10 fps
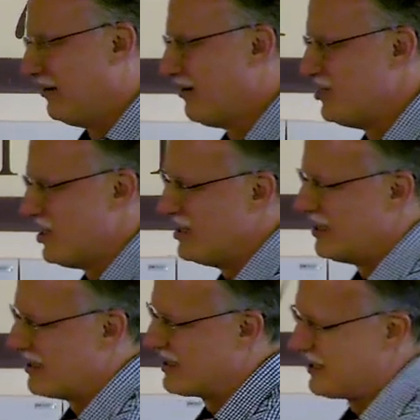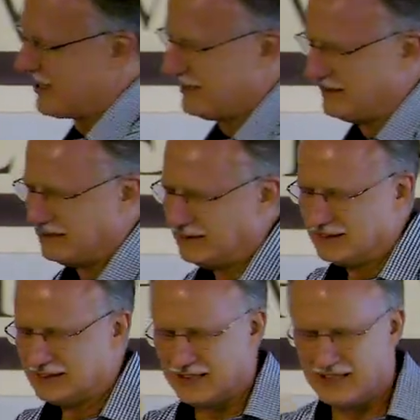you, Lord Jesus.
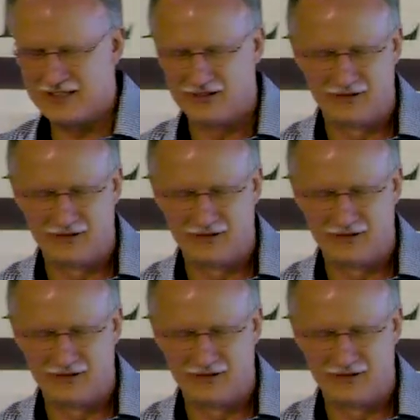Thank you,